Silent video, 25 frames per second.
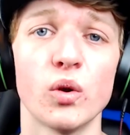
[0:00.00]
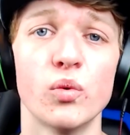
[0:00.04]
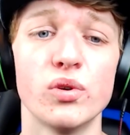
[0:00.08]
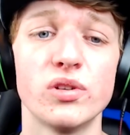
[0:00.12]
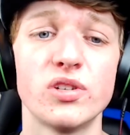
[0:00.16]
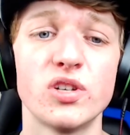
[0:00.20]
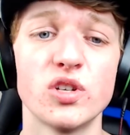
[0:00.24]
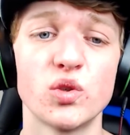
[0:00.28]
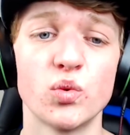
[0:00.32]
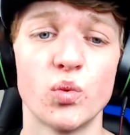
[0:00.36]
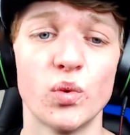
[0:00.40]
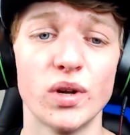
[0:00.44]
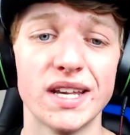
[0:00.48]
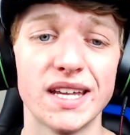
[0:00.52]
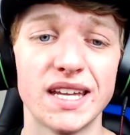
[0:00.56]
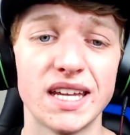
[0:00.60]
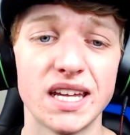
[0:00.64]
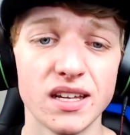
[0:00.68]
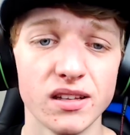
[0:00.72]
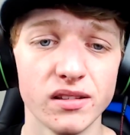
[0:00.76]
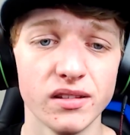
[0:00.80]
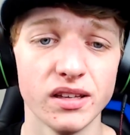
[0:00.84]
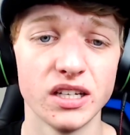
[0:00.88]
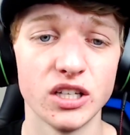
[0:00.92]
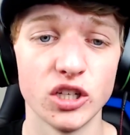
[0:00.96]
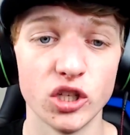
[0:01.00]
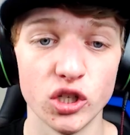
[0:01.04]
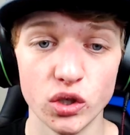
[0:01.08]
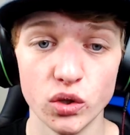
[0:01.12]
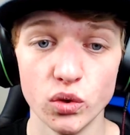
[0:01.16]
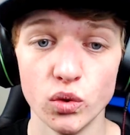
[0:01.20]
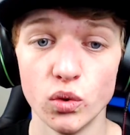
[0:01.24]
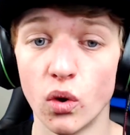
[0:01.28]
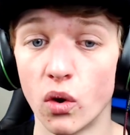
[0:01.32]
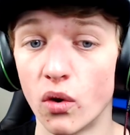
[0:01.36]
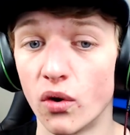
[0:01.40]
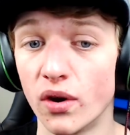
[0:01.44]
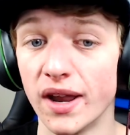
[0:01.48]
which is when healing
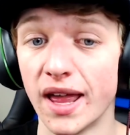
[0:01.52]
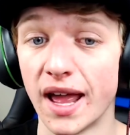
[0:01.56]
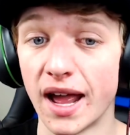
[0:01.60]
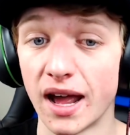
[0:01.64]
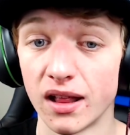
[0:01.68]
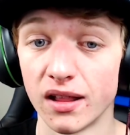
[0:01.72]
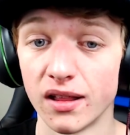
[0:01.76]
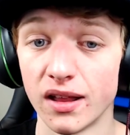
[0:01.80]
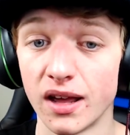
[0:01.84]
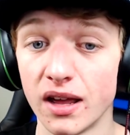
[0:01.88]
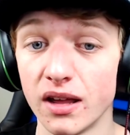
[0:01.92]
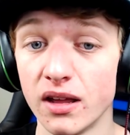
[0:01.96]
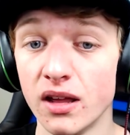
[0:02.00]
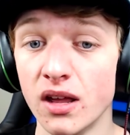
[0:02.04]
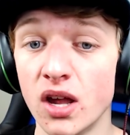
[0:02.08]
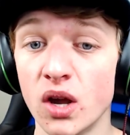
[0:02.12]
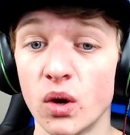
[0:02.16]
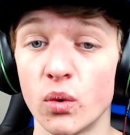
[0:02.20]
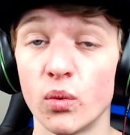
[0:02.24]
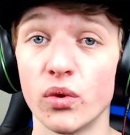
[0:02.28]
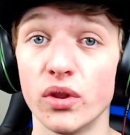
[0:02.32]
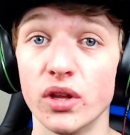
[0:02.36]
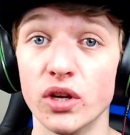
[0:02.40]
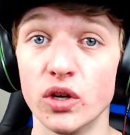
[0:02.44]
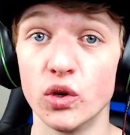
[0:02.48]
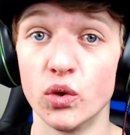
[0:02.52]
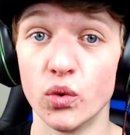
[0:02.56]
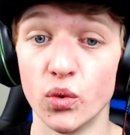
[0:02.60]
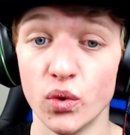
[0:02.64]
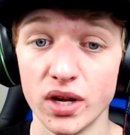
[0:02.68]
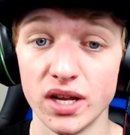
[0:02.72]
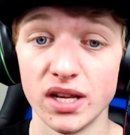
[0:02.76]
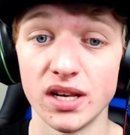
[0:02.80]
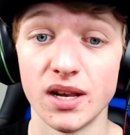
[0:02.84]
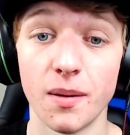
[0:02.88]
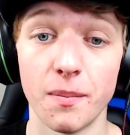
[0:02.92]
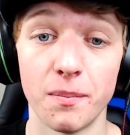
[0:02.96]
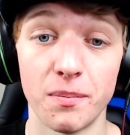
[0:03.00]
you or an ally with a
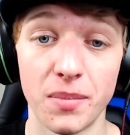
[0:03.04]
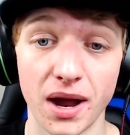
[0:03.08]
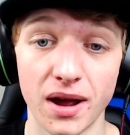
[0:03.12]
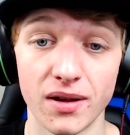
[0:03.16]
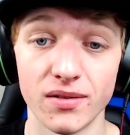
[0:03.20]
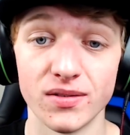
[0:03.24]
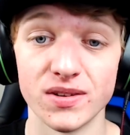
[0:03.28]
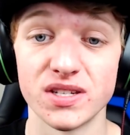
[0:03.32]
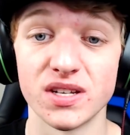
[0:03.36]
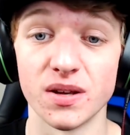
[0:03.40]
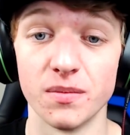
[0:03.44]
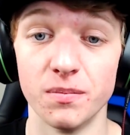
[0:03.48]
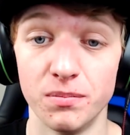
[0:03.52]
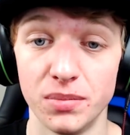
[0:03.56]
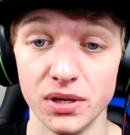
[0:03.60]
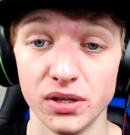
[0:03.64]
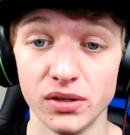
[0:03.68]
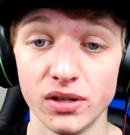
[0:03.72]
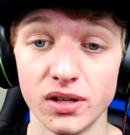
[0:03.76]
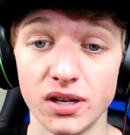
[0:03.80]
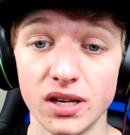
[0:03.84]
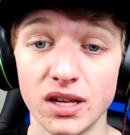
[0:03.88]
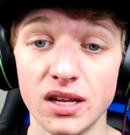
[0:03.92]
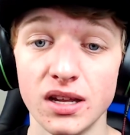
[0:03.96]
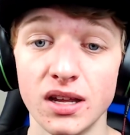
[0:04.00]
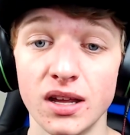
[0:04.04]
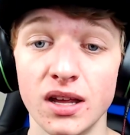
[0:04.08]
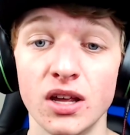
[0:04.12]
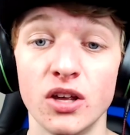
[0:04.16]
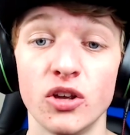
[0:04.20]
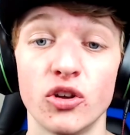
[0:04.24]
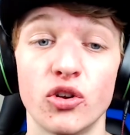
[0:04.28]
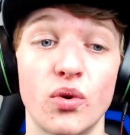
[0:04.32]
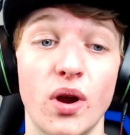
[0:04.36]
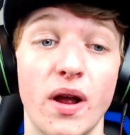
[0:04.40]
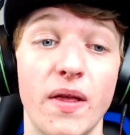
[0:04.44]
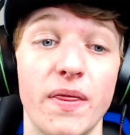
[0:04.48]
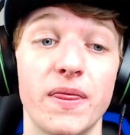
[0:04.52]
green balance ability,
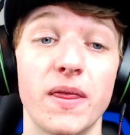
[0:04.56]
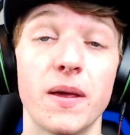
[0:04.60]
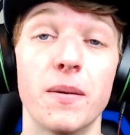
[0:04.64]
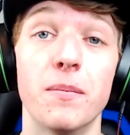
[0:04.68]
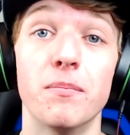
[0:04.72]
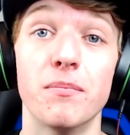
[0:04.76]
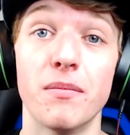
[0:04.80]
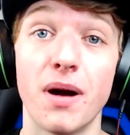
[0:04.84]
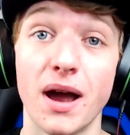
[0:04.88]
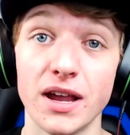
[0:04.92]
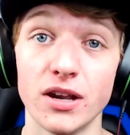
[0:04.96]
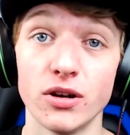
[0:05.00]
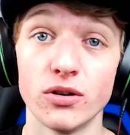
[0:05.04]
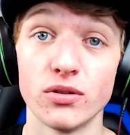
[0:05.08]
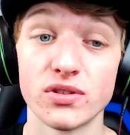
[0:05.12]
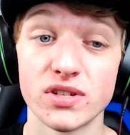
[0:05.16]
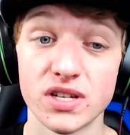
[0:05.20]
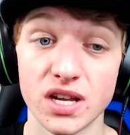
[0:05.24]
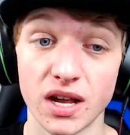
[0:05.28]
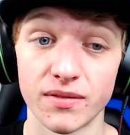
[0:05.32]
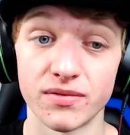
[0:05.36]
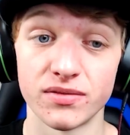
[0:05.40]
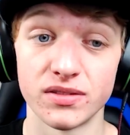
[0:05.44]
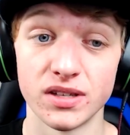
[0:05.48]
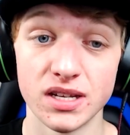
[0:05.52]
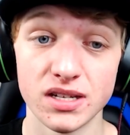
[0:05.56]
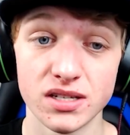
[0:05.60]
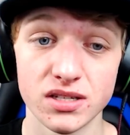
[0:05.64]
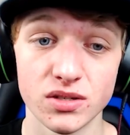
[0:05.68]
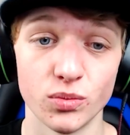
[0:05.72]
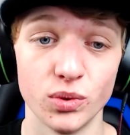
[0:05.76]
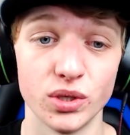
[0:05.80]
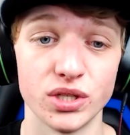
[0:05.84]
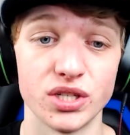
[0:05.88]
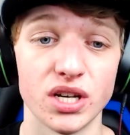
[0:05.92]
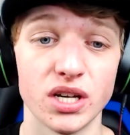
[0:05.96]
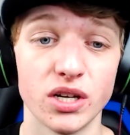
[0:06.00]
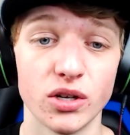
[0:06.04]
grant them minor
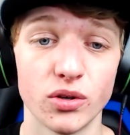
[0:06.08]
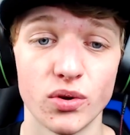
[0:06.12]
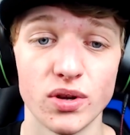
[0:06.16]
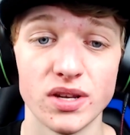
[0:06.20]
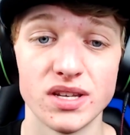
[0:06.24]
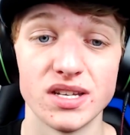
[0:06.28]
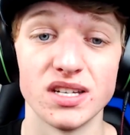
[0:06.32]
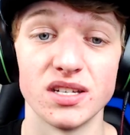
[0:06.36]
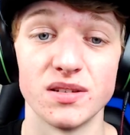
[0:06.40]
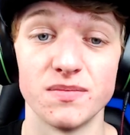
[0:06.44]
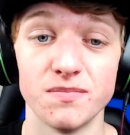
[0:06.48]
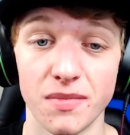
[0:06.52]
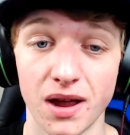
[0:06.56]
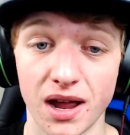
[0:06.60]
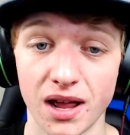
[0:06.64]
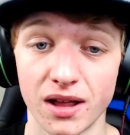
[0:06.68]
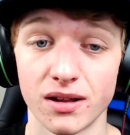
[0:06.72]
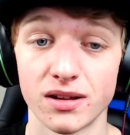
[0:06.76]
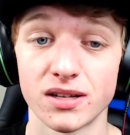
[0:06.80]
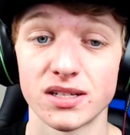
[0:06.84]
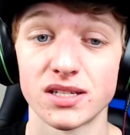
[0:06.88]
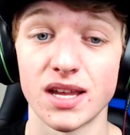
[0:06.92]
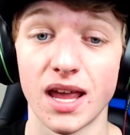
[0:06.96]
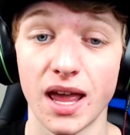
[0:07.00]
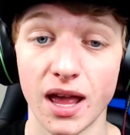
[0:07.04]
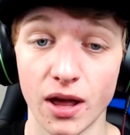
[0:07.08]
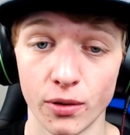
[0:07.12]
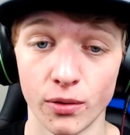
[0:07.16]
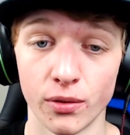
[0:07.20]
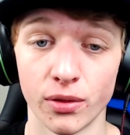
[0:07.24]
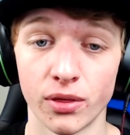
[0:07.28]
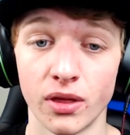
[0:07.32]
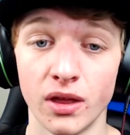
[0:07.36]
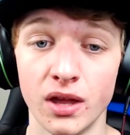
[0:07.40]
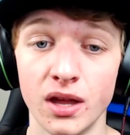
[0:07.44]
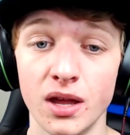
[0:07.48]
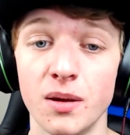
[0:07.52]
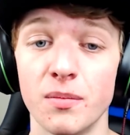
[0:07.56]
toughness, which increases max
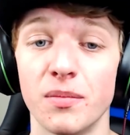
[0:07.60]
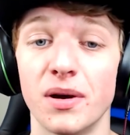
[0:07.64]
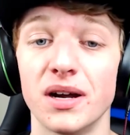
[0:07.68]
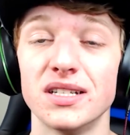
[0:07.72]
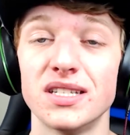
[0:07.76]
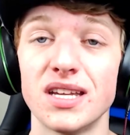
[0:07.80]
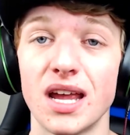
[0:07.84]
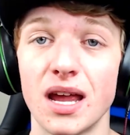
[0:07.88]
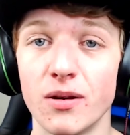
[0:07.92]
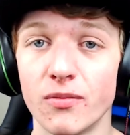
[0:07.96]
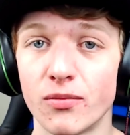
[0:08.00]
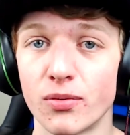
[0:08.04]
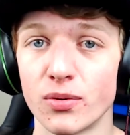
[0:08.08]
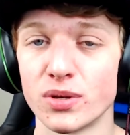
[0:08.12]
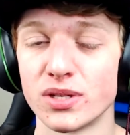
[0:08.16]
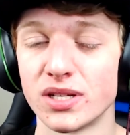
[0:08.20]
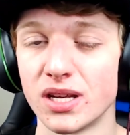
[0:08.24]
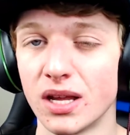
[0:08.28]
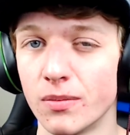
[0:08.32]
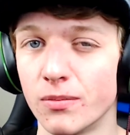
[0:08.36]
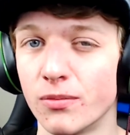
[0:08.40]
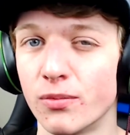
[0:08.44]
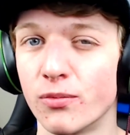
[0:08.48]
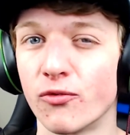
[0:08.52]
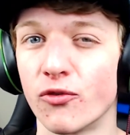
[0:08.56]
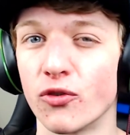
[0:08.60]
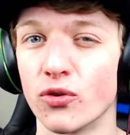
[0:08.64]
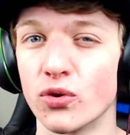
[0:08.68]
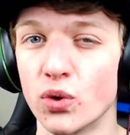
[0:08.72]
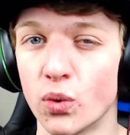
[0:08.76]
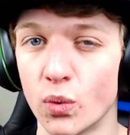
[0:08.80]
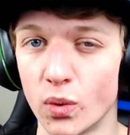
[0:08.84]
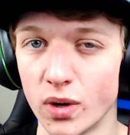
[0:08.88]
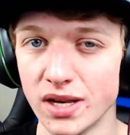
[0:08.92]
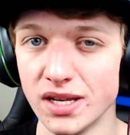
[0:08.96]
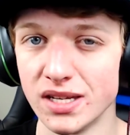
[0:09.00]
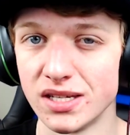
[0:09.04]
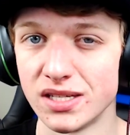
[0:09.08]
health by 10% for
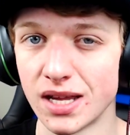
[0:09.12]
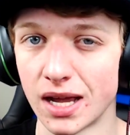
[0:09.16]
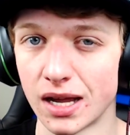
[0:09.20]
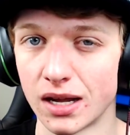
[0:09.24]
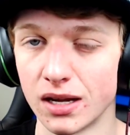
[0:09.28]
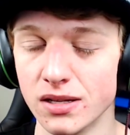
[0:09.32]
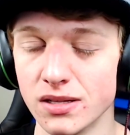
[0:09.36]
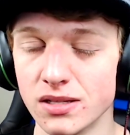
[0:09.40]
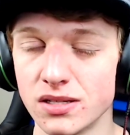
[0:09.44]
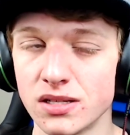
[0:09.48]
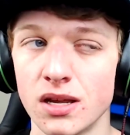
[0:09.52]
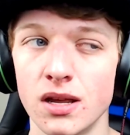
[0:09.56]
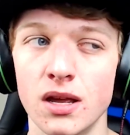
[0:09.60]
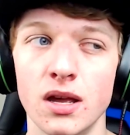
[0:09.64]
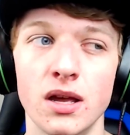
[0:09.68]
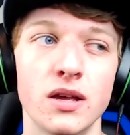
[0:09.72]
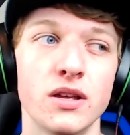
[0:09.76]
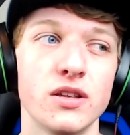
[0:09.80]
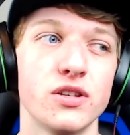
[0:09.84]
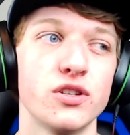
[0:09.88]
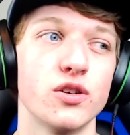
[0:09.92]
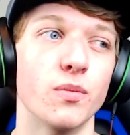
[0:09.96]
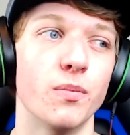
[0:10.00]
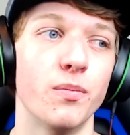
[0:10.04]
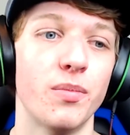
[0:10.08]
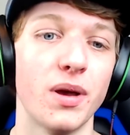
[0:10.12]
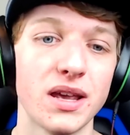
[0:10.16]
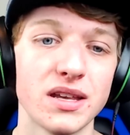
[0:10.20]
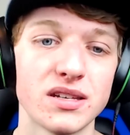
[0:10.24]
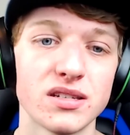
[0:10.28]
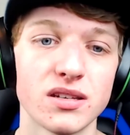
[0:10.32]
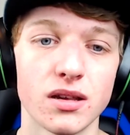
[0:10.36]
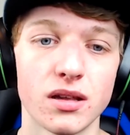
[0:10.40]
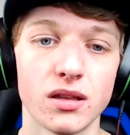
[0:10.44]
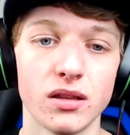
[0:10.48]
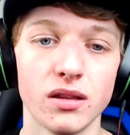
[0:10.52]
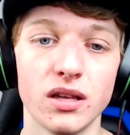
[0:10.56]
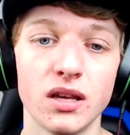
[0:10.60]
20 seconds. So
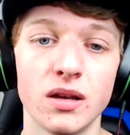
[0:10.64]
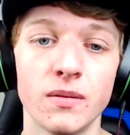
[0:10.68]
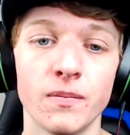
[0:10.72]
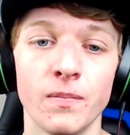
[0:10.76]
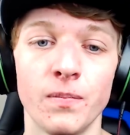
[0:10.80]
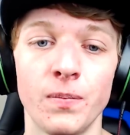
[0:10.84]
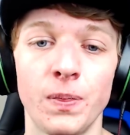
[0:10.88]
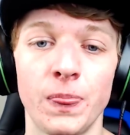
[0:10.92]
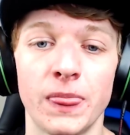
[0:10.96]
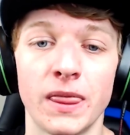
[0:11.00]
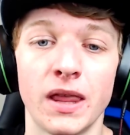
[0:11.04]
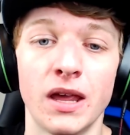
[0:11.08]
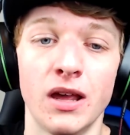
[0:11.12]
basically,